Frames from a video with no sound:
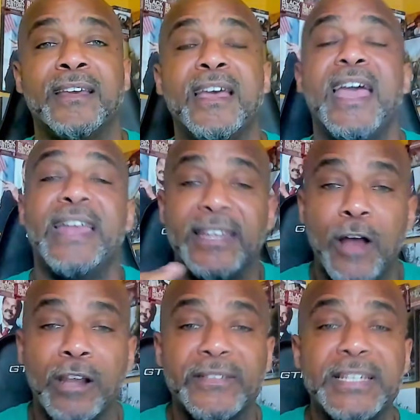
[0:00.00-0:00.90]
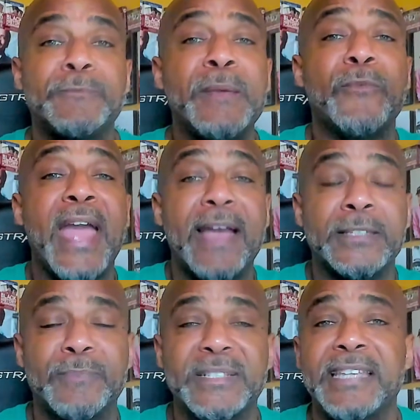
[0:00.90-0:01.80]
And then all of these people have
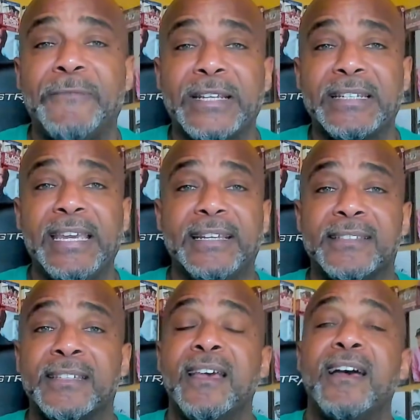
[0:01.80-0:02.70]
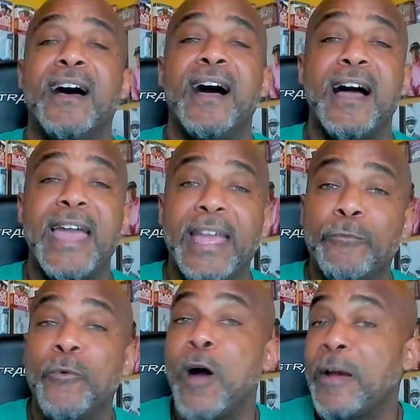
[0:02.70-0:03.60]
specific needs.
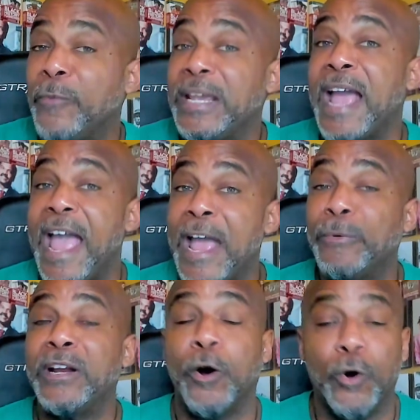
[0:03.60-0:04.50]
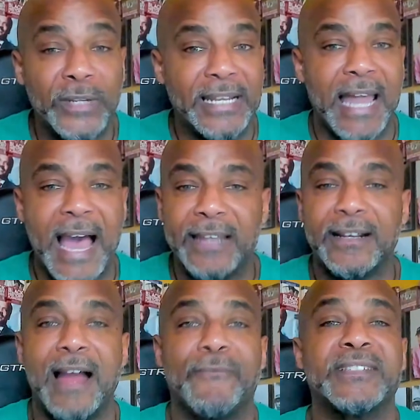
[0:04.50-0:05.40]
We hold a lot of
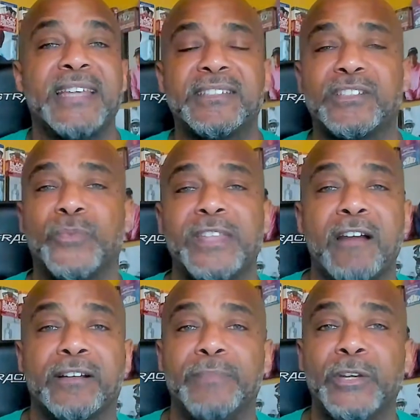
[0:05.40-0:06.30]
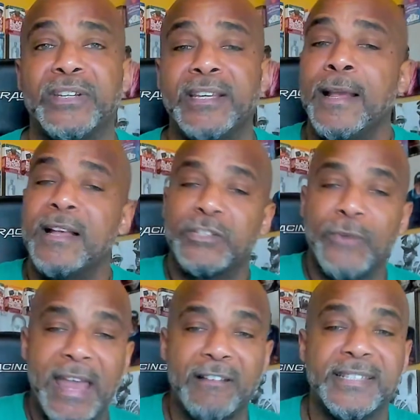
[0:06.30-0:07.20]
conversations with our community. So
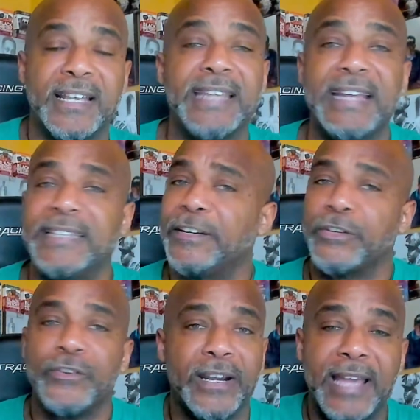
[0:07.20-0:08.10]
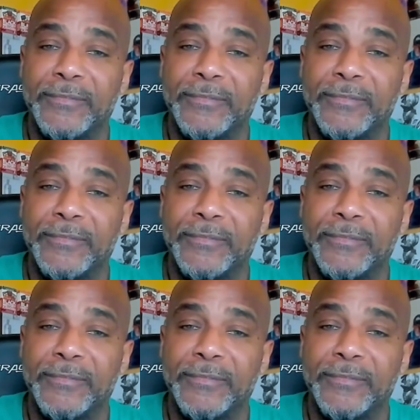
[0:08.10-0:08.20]
at our Sunday dinner, you're going to have